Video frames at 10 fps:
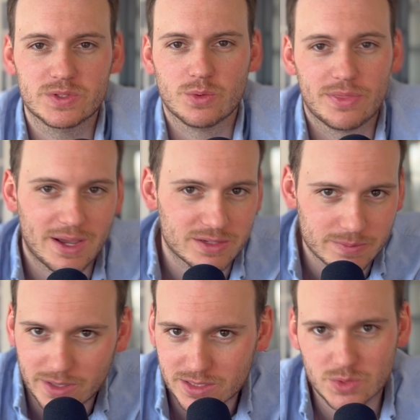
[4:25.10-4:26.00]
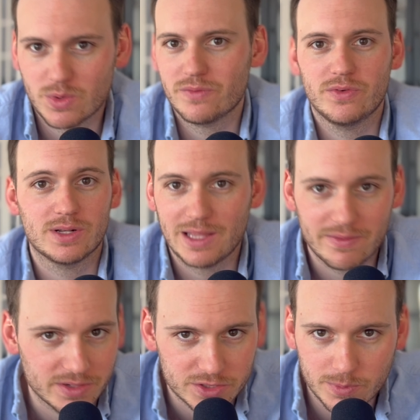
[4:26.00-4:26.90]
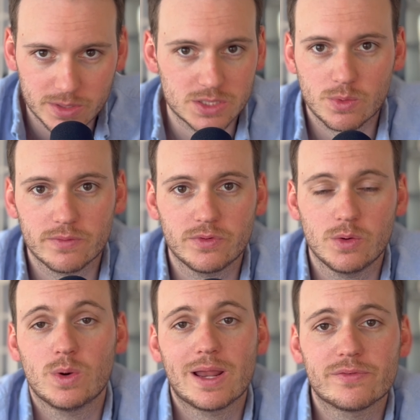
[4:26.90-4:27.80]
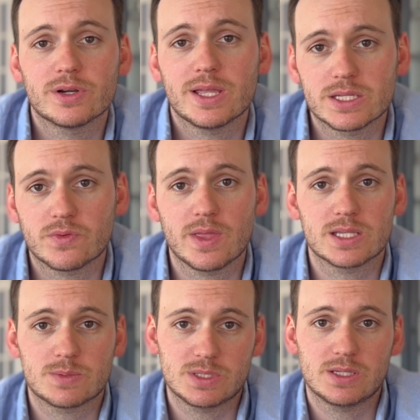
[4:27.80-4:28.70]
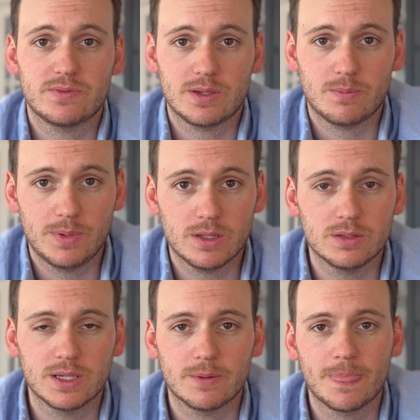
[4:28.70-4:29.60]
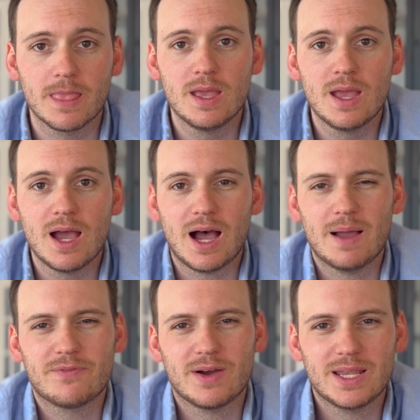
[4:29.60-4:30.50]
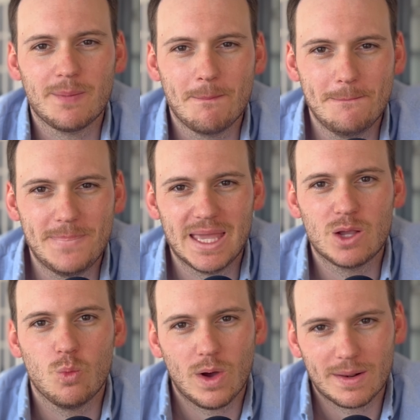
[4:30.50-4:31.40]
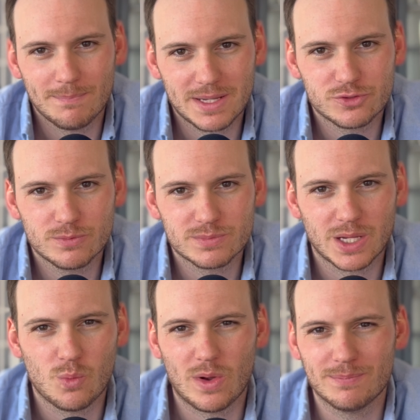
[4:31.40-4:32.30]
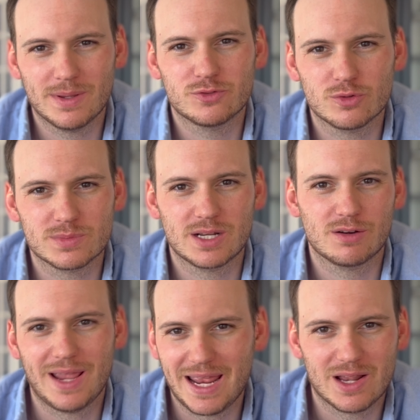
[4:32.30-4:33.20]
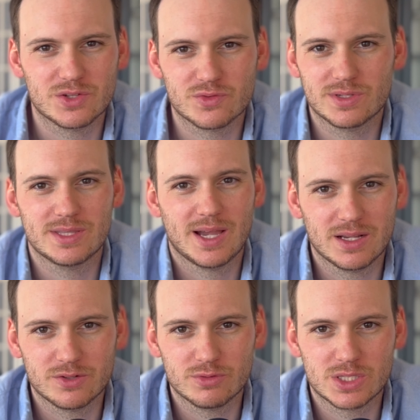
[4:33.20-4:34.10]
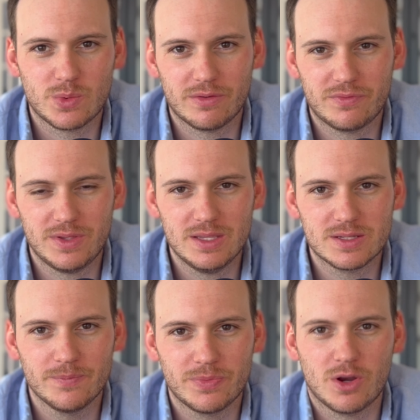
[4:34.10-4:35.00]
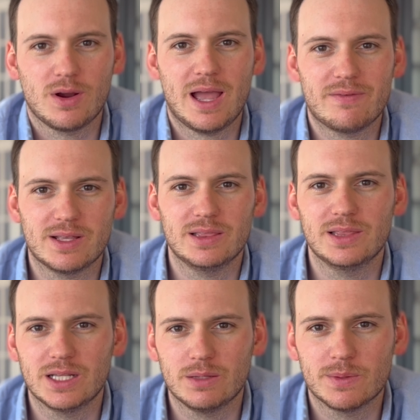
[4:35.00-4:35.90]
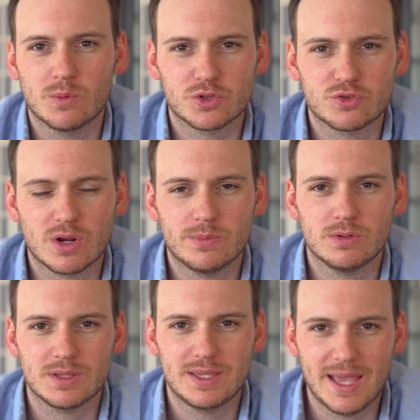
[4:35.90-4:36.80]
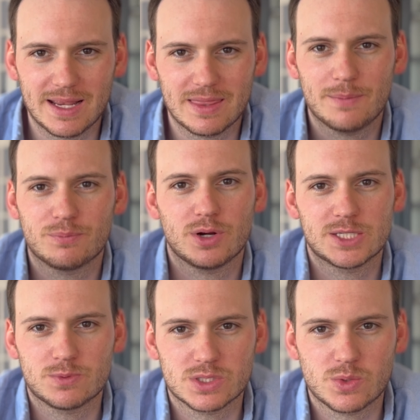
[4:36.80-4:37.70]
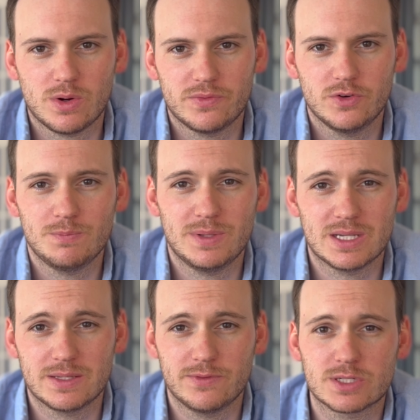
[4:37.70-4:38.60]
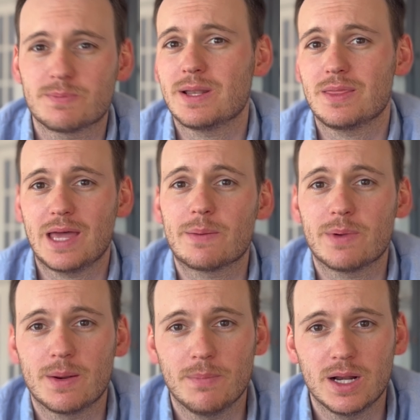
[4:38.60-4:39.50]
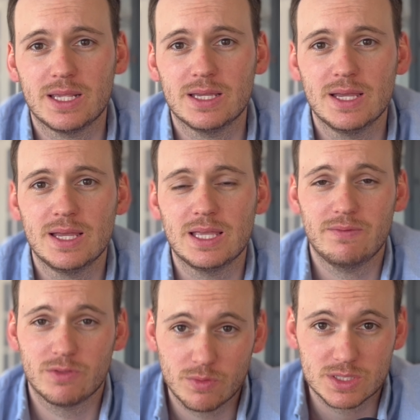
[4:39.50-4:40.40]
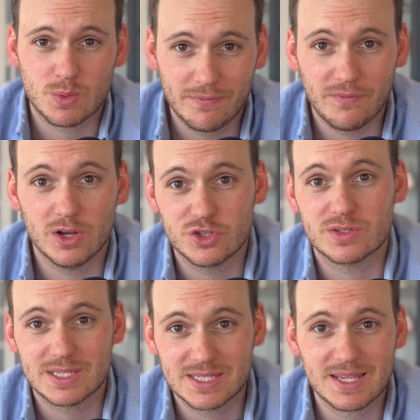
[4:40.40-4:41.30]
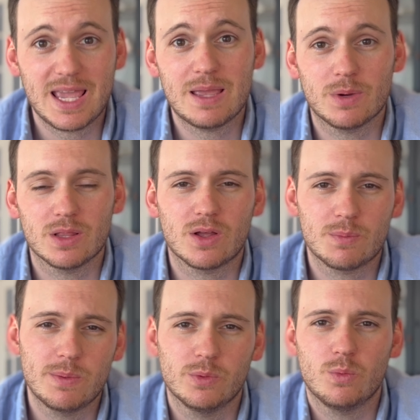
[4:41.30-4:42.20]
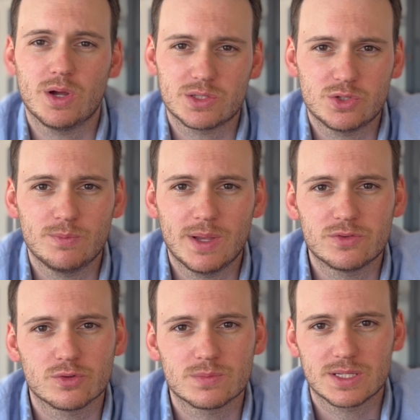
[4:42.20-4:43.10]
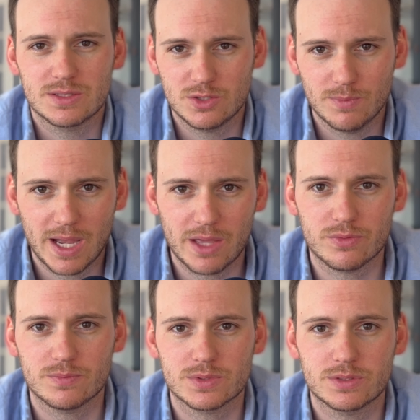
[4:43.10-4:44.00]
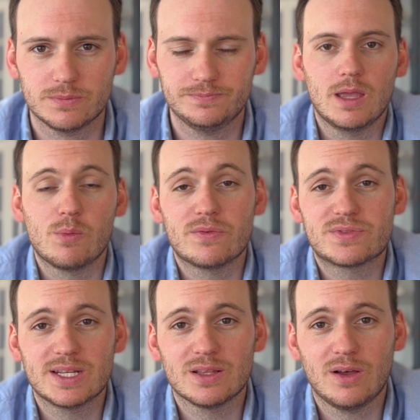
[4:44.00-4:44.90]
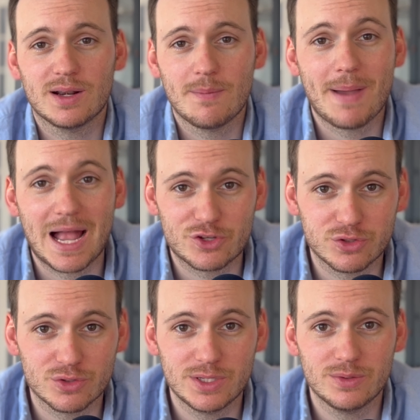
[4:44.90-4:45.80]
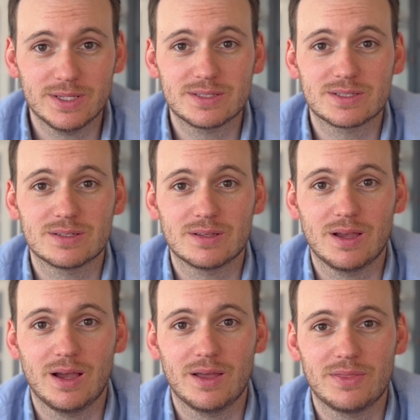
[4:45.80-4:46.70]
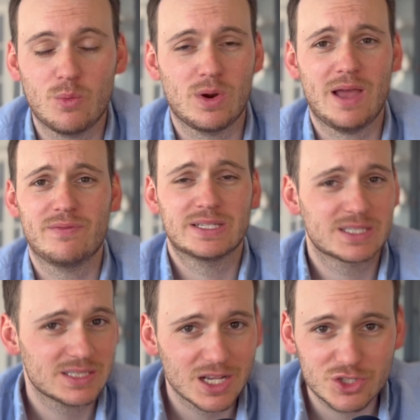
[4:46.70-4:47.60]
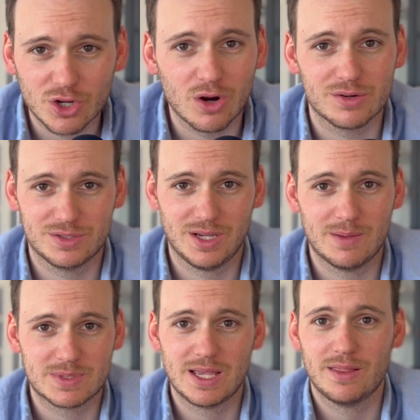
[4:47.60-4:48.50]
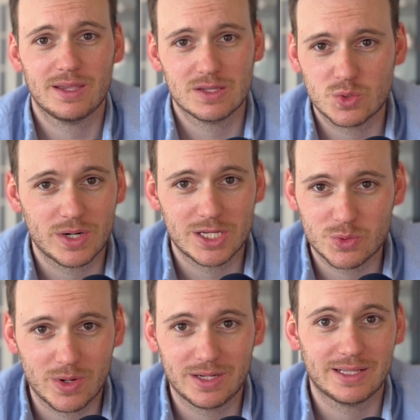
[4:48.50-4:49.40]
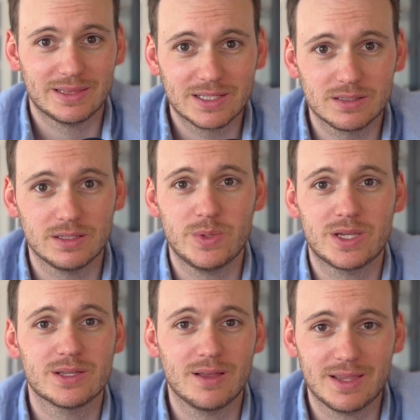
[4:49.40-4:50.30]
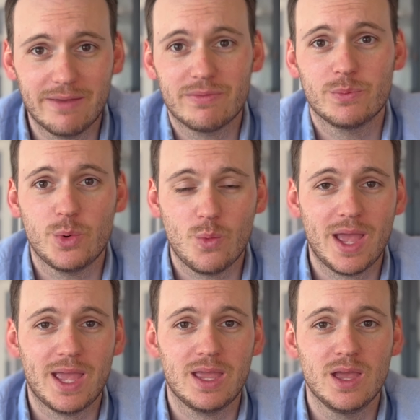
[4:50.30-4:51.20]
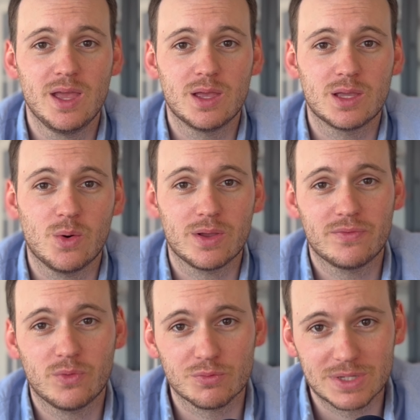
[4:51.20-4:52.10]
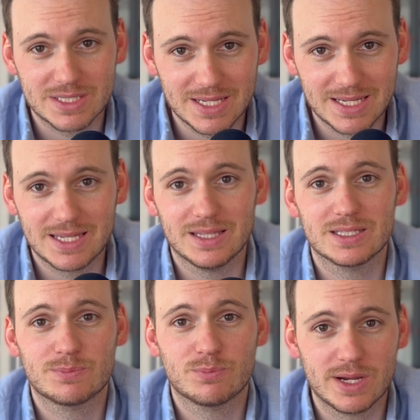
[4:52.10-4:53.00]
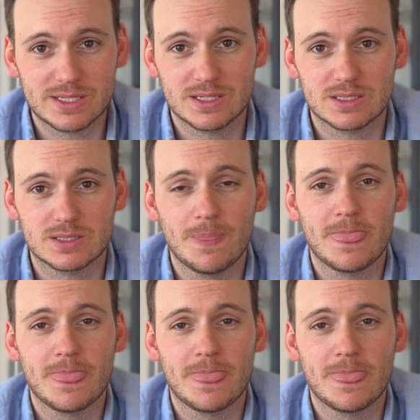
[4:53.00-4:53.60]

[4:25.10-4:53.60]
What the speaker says: So $1,000 a square foot, $1,100 a square foot, whatever it is for that specific building. I'm finding big one bedrooms, like one bedrooms that are 800 to 900 square feet, are having a little bit more trouble getting that price per square foot, because if you're spending that amount of money, even though the square footage is the same, a lot of people want 2 bedrooms and 2 bathrooms. And we've seen a lot of bachelor units that were having such a hard time selling in 2020. Like literally we could not give them away, going for ridiculous prices.